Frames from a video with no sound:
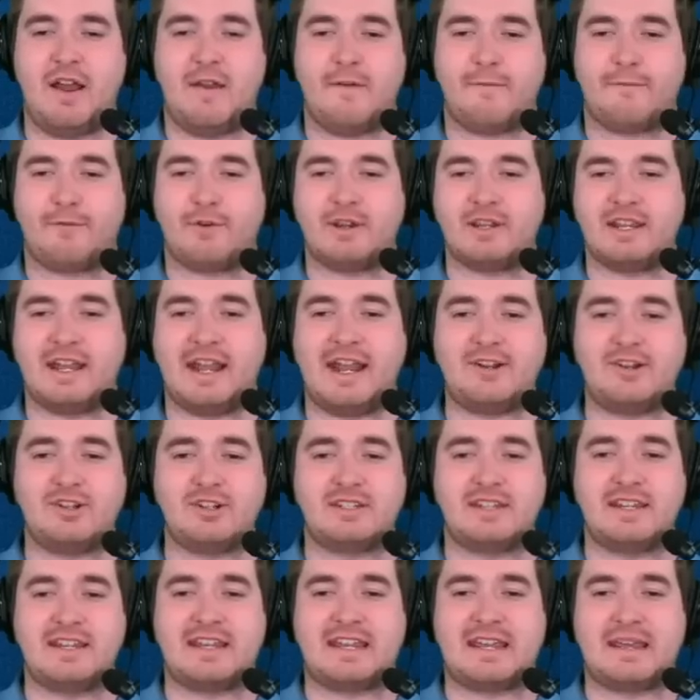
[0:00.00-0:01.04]
free
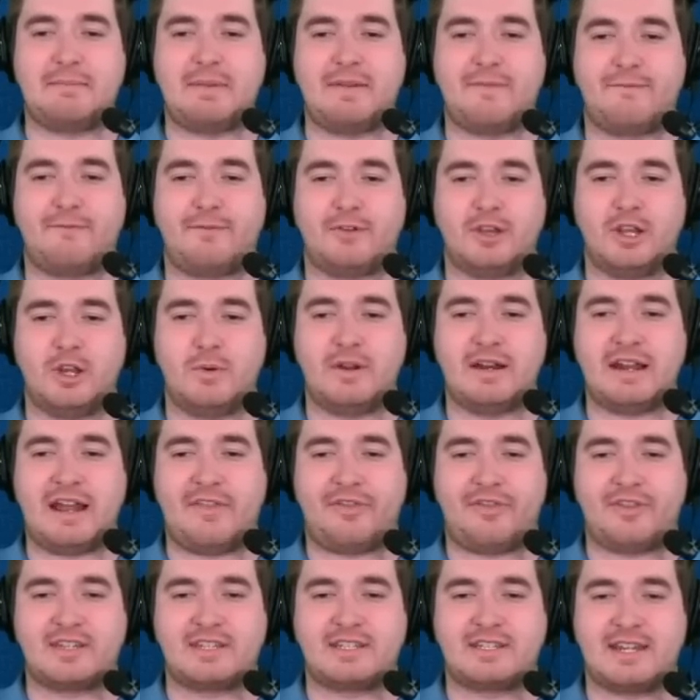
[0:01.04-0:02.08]
agency can be fluid at
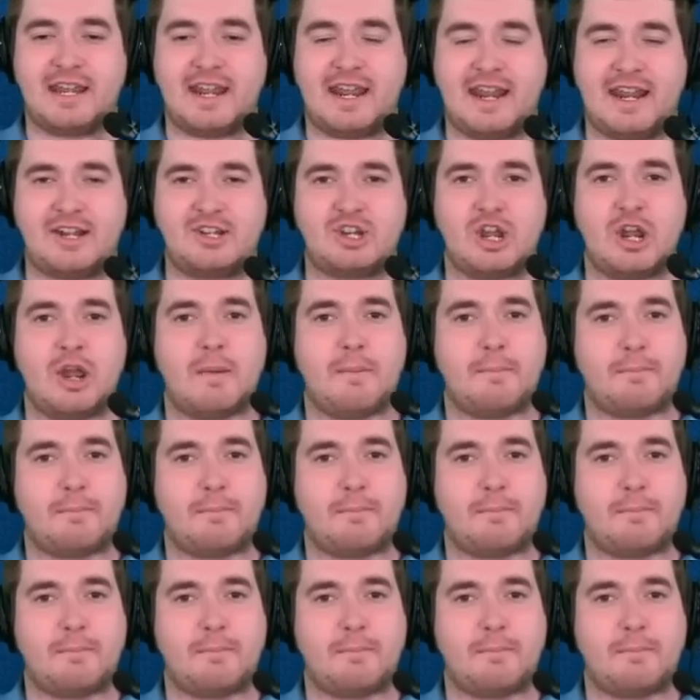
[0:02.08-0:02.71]
this stage.